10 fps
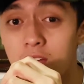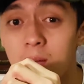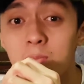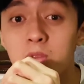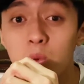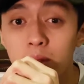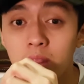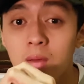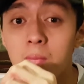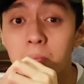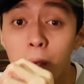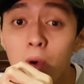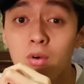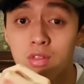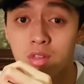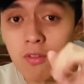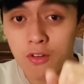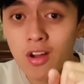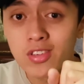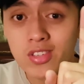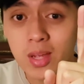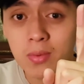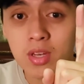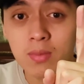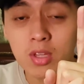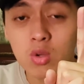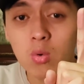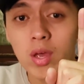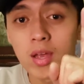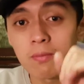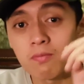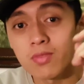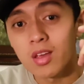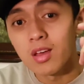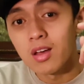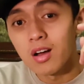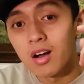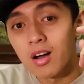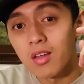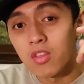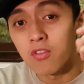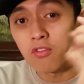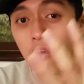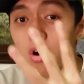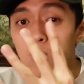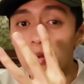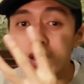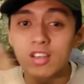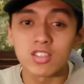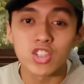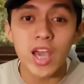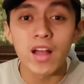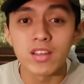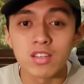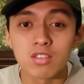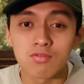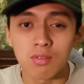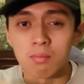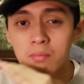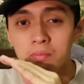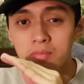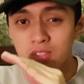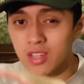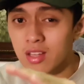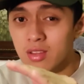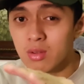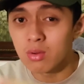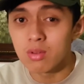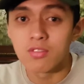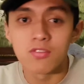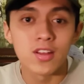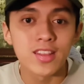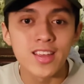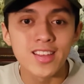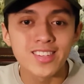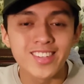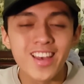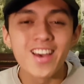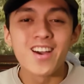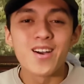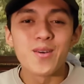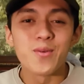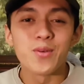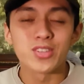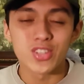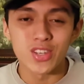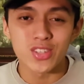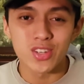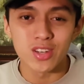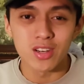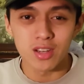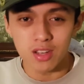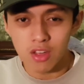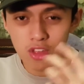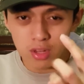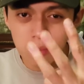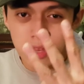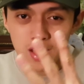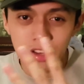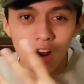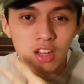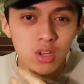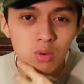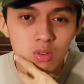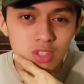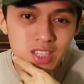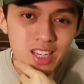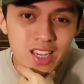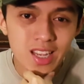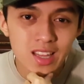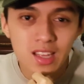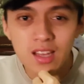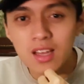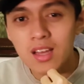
I'm doing them both. First, I'm gonna be doing the 4-week challenge from Zen Dude Fitness, which is a 30-minute cardio routine